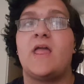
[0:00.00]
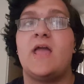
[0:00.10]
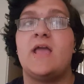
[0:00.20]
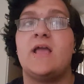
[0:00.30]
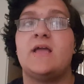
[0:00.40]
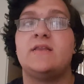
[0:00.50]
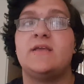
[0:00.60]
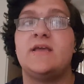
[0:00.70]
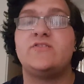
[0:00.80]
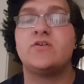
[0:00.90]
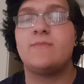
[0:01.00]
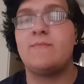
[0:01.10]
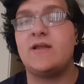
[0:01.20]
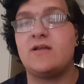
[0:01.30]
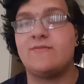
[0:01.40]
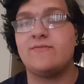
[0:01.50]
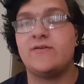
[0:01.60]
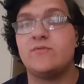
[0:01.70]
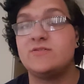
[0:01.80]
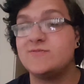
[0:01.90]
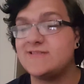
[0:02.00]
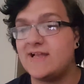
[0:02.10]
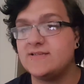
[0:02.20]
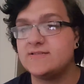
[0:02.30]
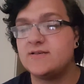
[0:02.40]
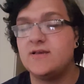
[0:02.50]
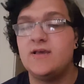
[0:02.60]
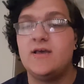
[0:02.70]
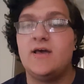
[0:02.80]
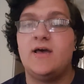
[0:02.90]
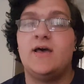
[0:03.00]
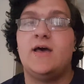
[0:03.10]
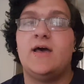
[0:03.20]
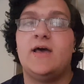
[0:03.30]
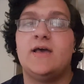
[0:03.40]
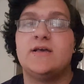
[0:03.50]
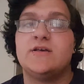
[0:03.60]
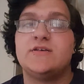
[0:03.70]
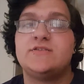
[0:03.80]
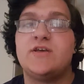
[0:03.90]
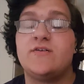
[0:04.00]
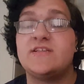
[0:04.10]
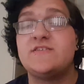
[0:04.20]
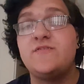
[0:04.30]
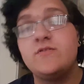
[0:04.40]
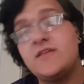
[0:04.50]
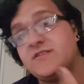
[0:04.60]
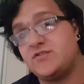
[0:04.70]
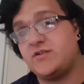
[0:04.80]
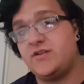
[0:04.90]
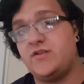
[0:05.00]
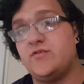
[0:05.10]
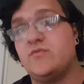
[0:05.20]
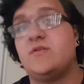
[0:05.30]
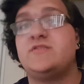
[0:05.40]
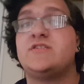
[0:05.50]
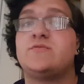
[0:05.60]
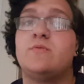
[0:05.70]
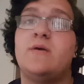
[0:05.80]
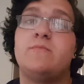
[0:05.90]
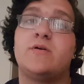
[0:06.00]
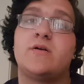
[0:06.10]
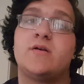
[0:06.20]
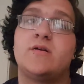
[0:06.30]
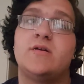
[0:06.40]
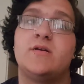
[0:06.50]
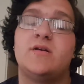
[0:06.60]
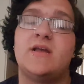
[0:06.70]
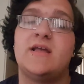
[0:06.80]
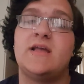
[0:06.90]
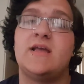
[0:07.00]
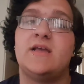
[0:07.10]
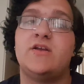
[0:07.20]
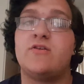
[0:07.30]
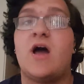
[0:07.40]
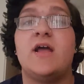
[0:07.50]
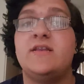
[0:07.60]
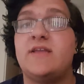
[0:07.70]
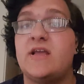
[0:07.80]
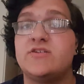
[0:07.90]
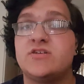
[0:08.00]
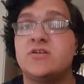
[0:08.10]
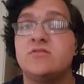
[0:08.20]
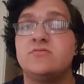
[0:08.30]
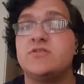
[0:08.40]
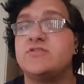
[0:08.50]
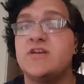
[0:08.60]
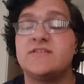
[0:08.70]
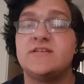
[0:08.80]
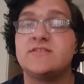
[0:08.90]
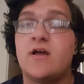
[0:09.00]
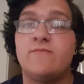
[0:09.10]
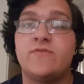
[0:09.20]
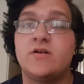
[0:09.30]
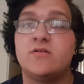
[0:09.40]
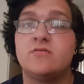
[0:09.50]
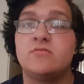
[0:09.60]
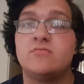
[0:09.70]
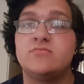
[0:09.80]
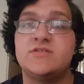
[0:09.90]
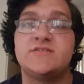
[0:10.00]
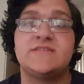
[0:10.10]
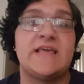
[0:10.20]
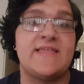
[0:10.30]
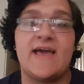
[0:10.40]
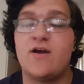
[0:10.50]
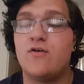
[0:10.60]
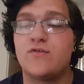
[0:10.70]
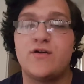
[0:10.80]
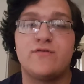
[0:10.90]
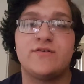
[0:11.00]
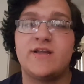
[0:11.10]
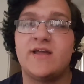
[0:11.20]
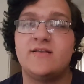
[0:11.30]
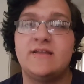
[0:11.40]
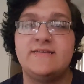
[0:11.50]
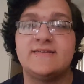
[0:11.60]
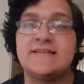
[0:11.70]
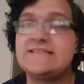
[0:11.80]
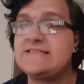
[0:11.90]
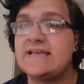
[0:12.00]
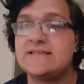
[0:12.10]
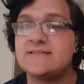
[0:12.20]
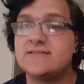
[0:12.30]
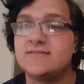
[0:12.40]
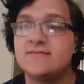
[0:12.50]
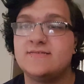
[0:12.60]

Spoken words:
and it took my mind off of it, which was nice. So that's a few things you can do. Just remember, you're not in danger, you're just discomfort. Just say that over and over again until it sticks.